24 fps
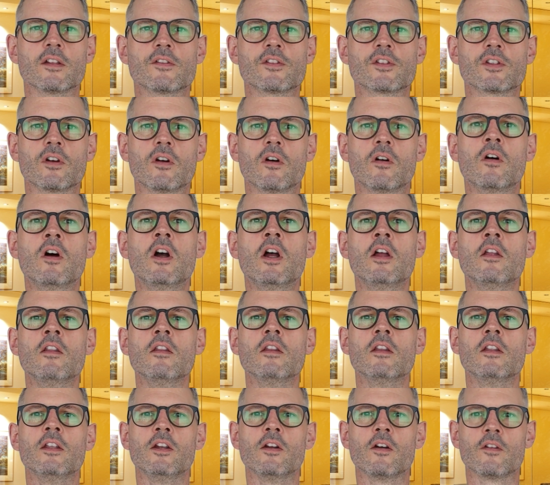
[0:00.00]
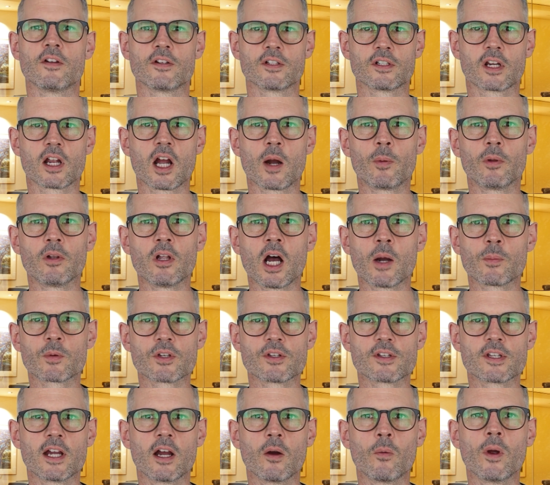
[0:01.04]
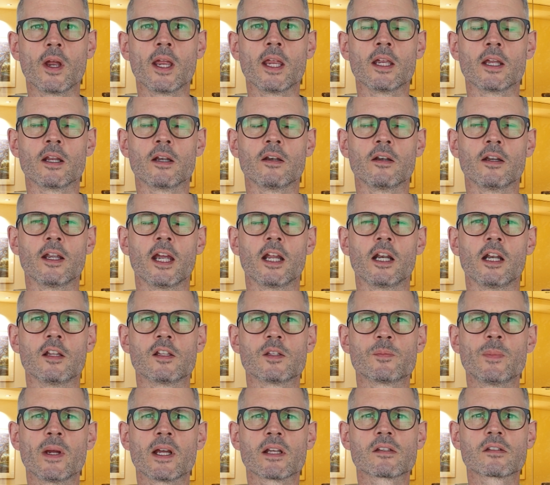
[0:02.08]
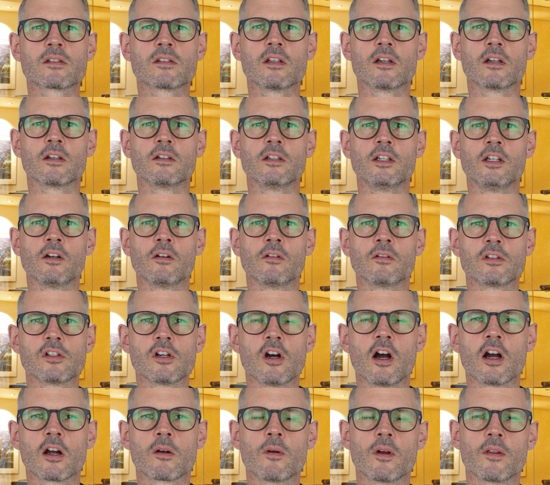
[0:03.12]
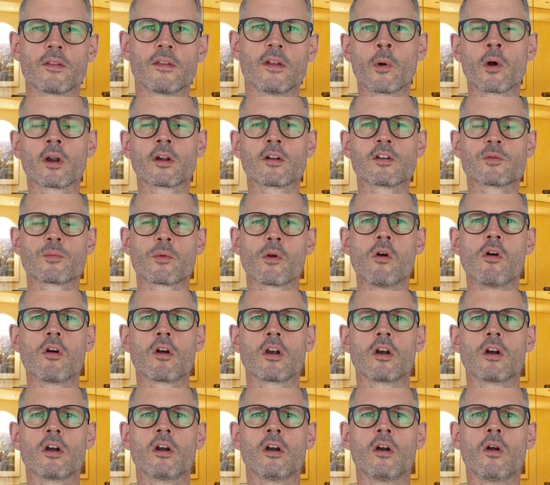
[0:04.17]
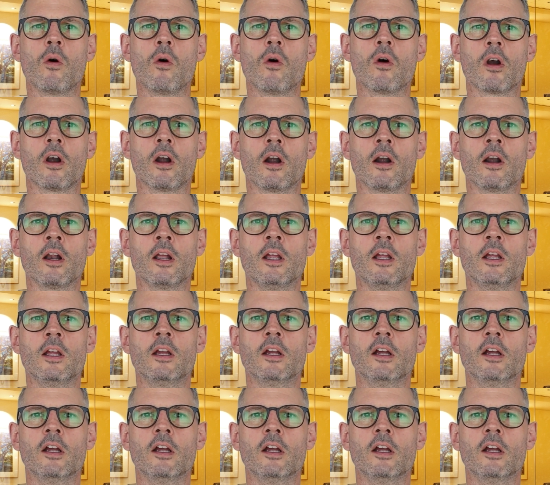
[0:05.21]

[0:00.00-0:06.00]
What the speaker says: So, there's a couple options that way, and it's best to, talk with a mortgage broker or,